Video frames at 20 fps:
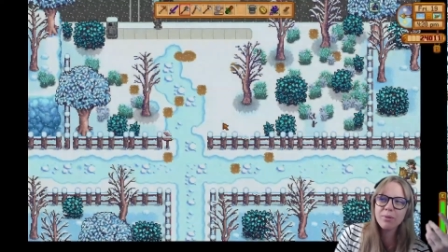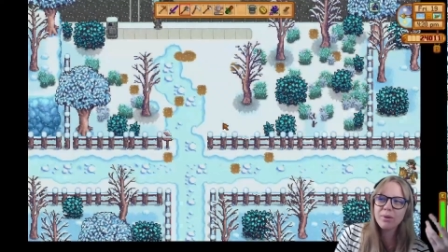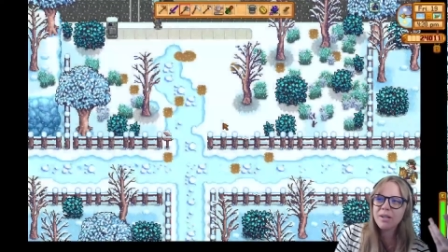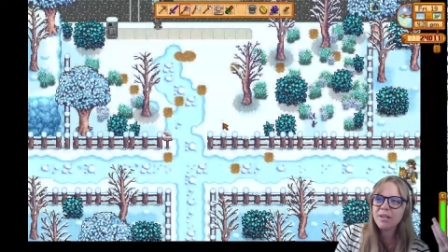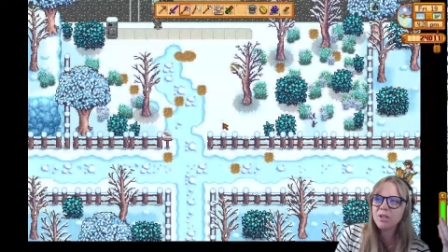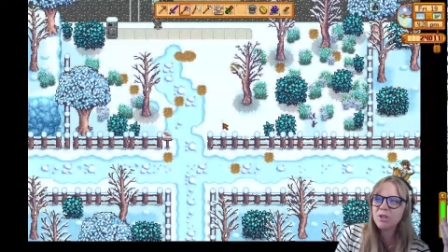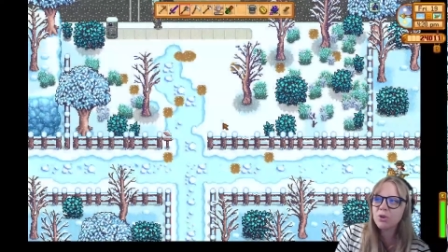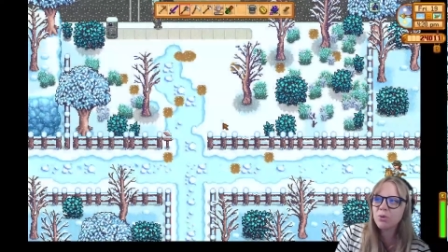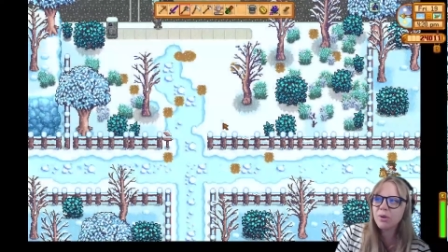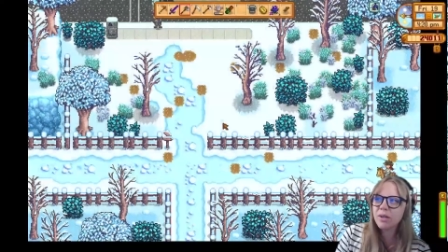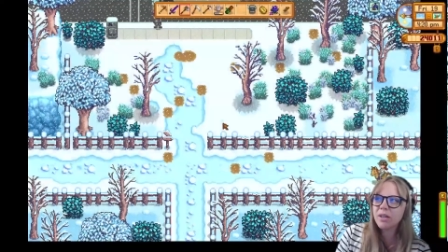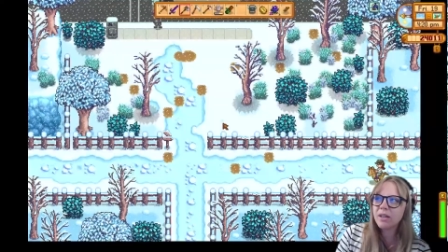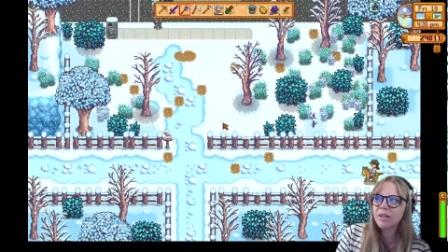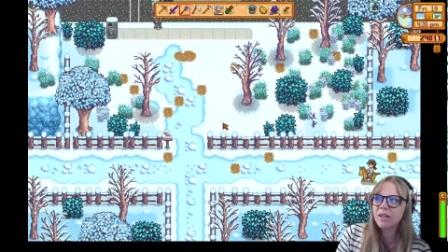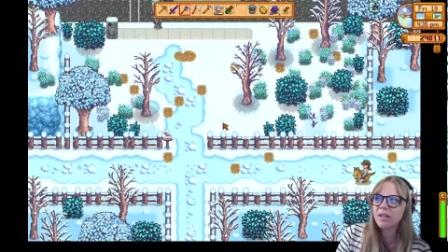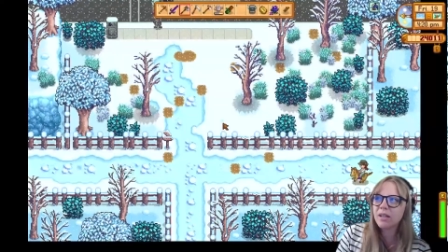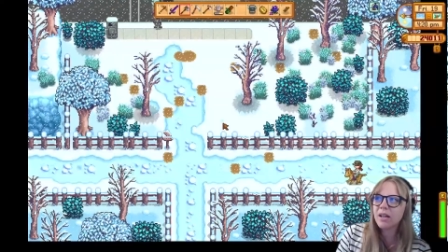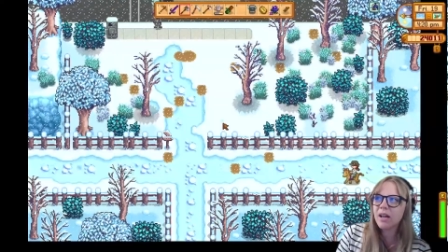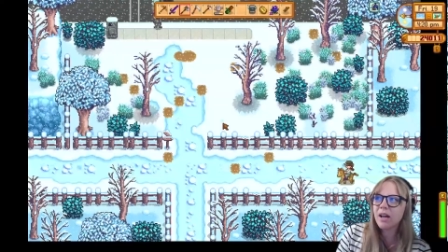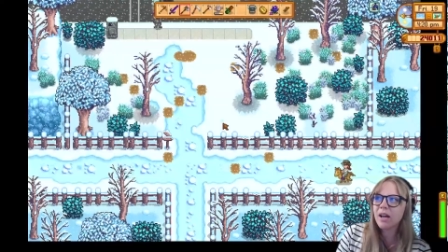he would enjoy
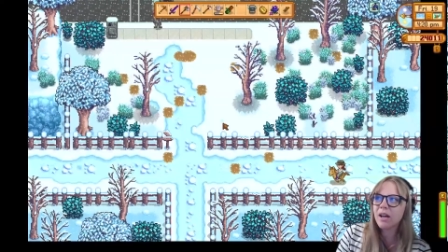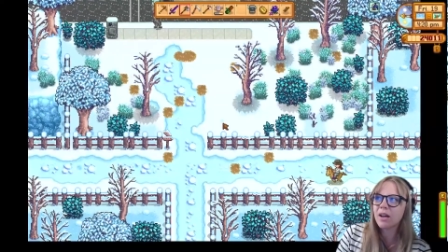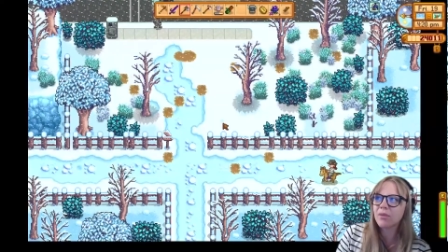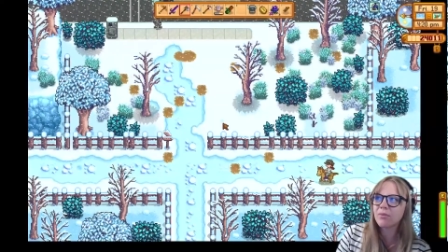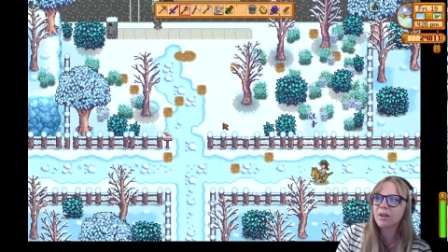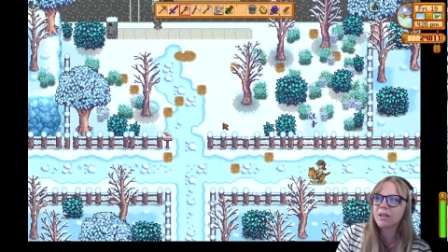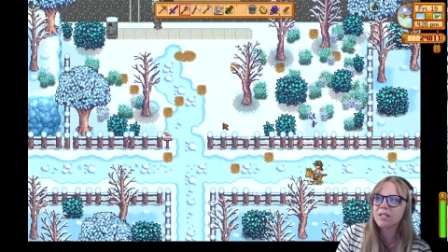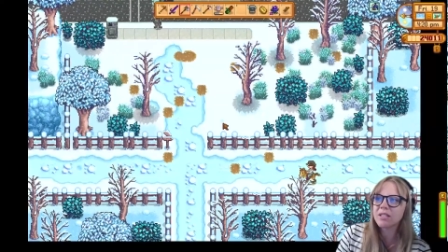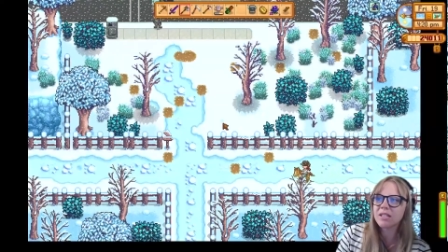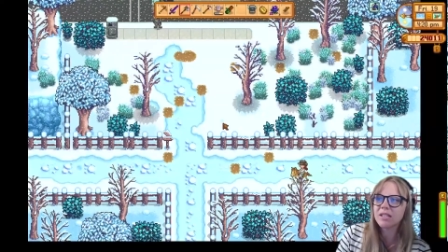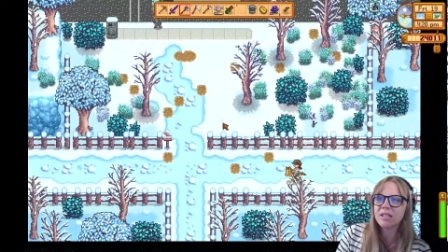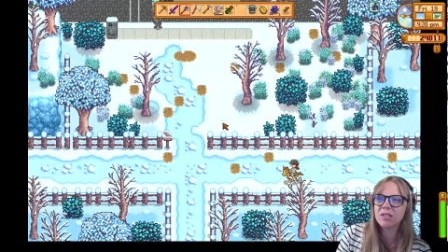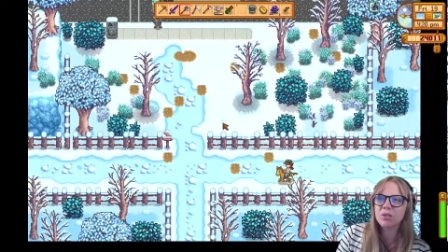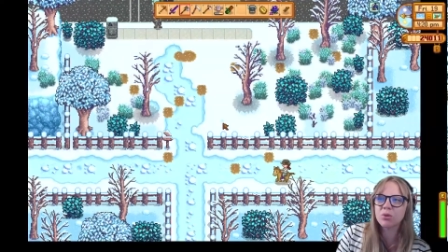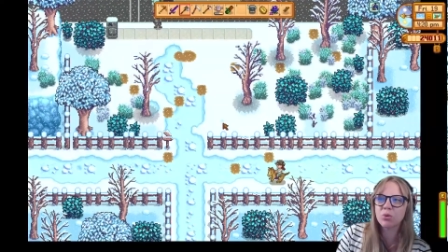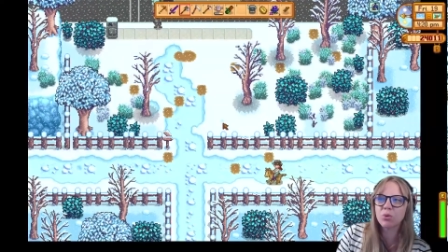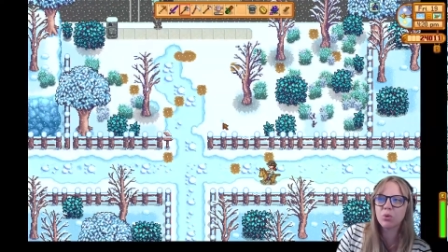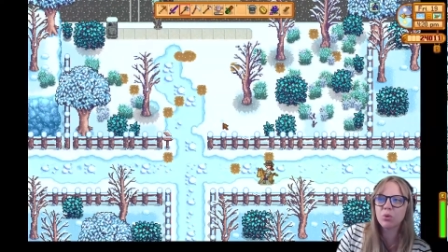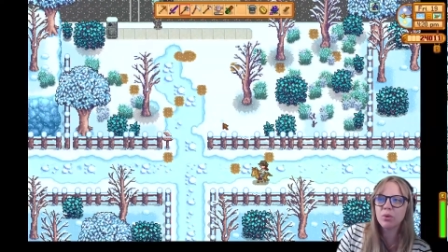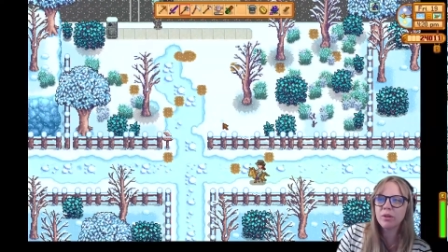a uh, rusty
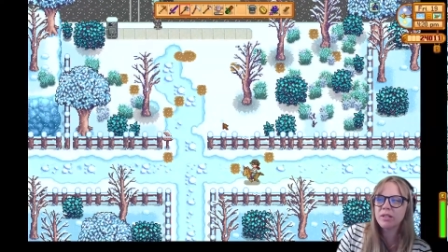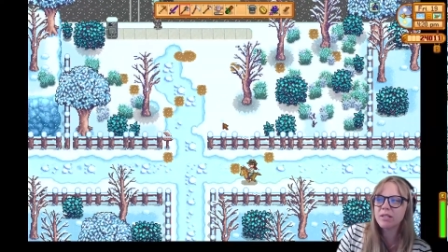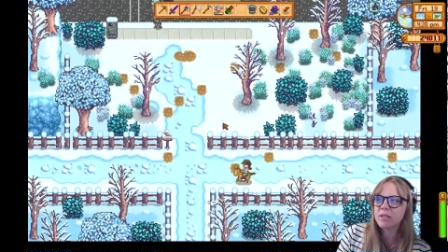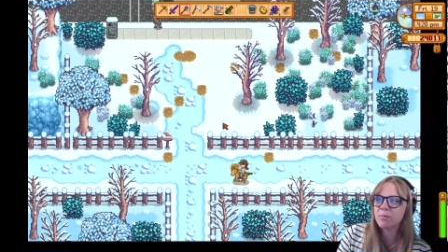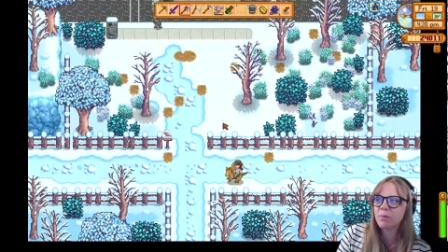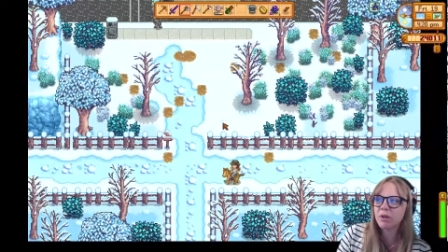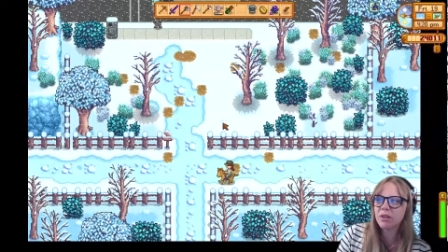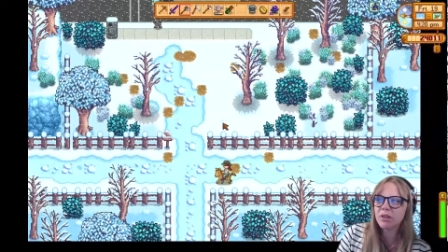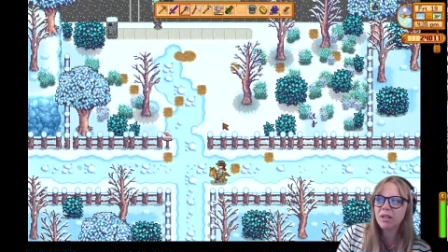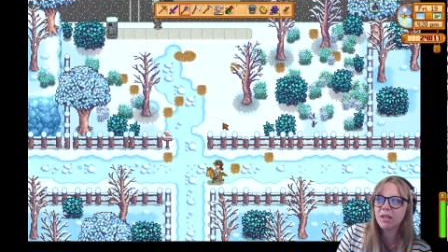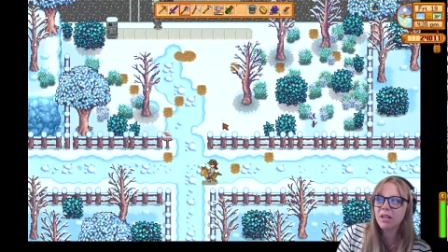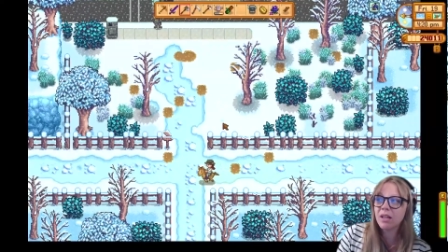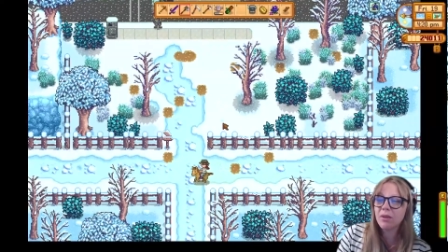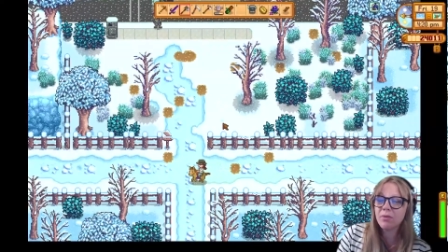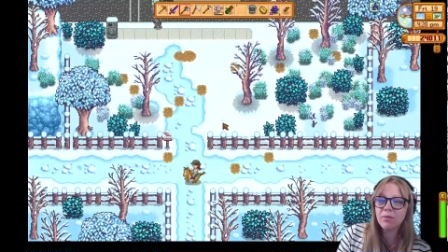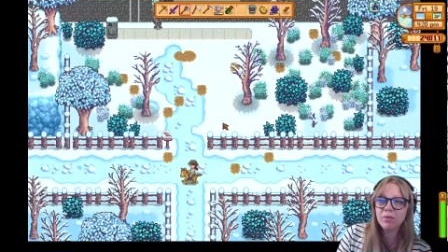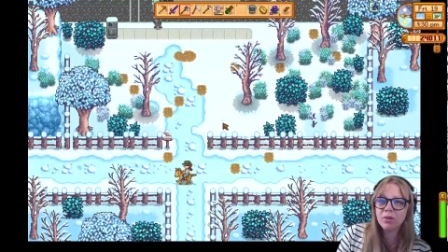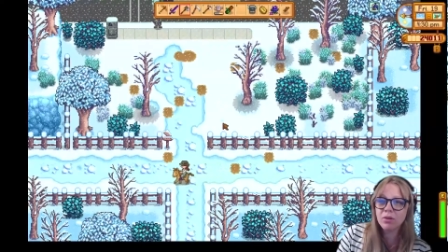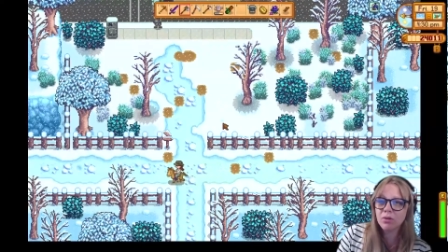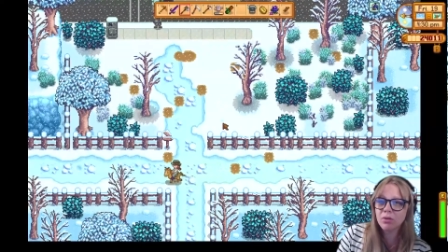sword as a birthday
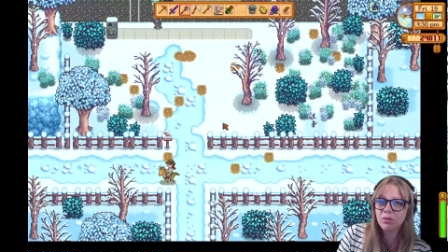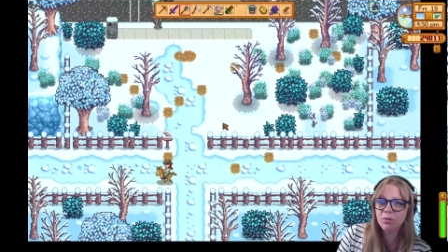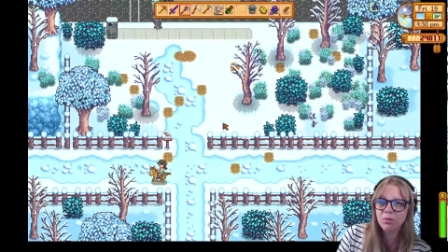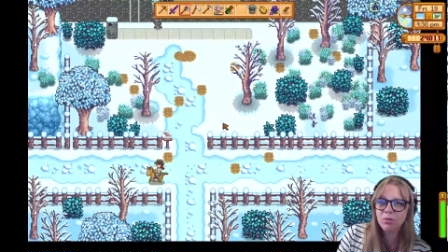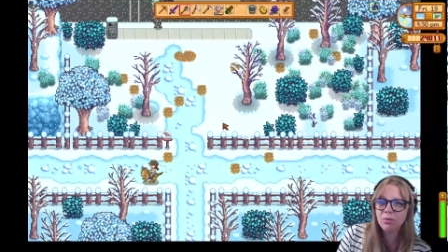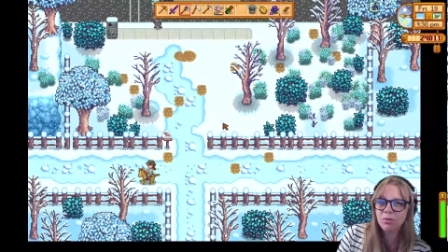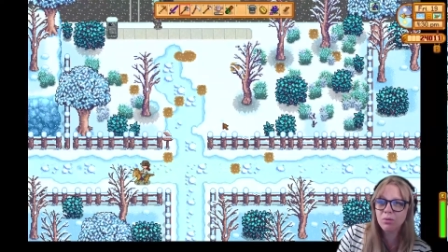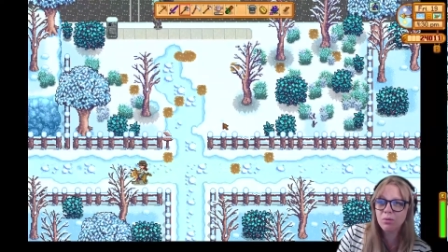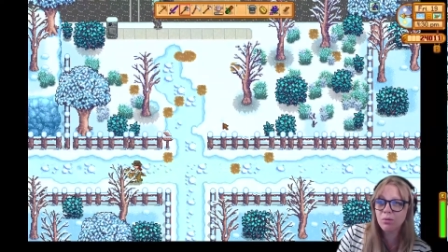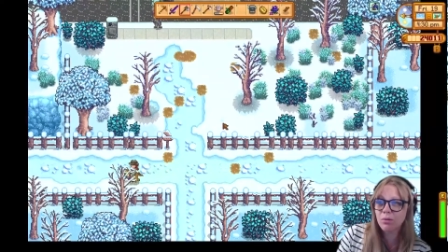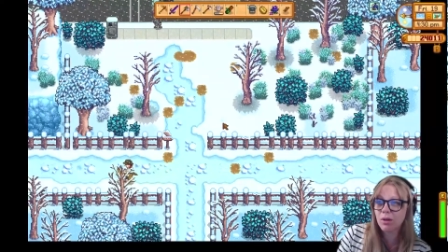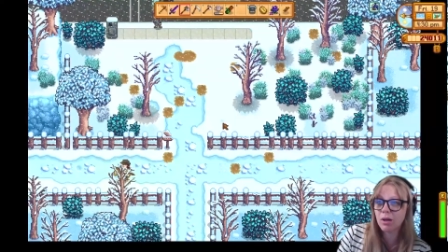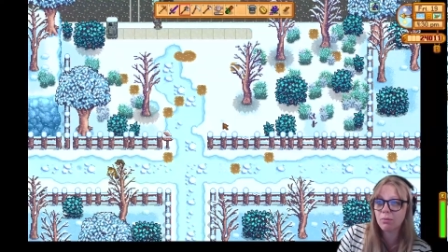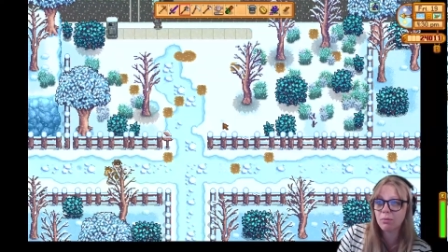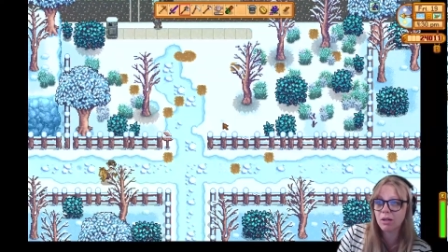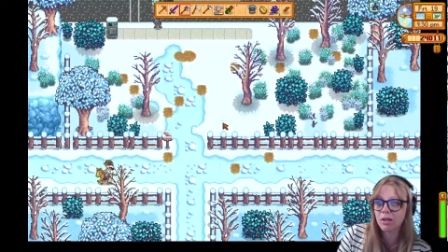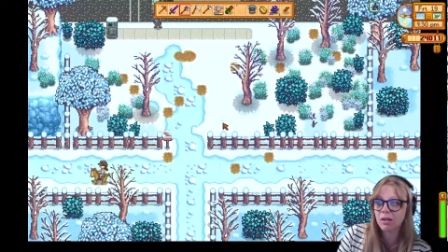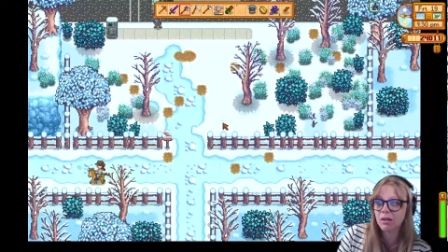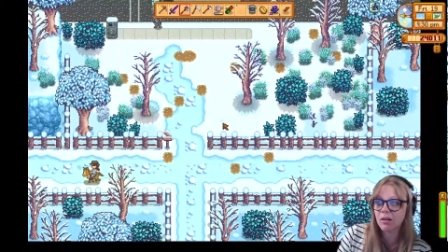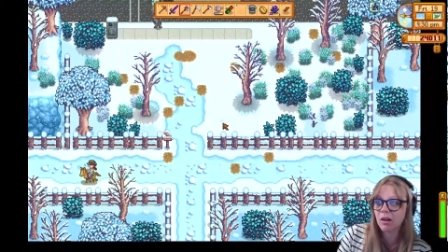gift? I
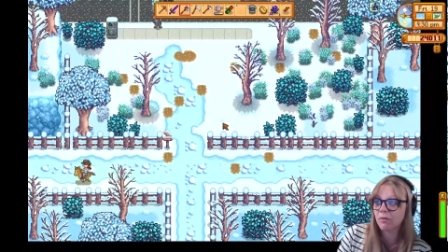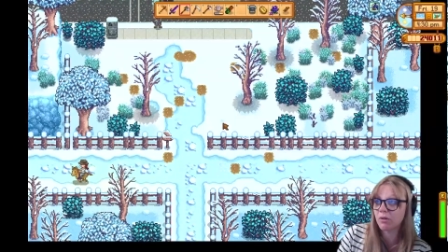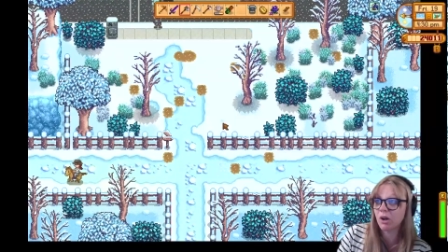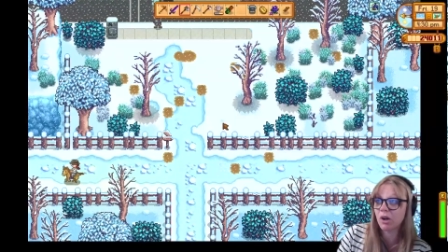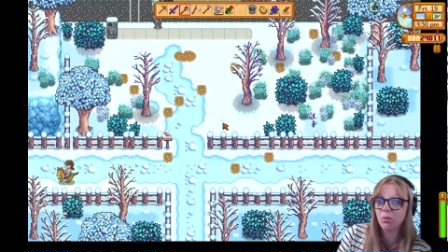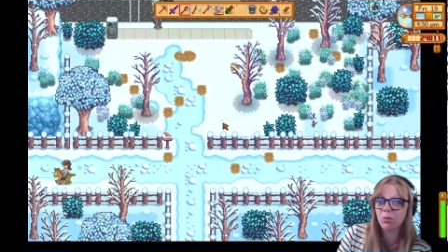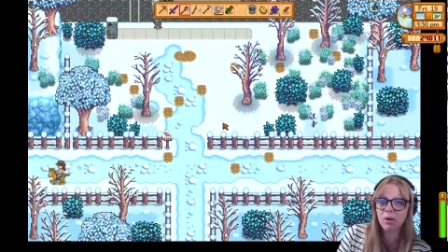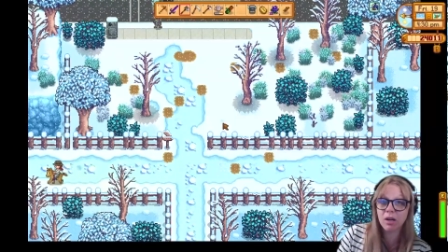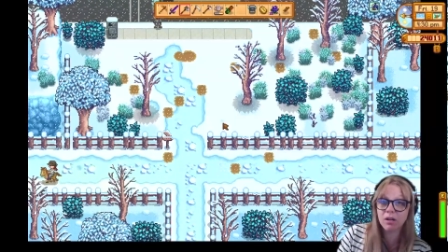mean, I've got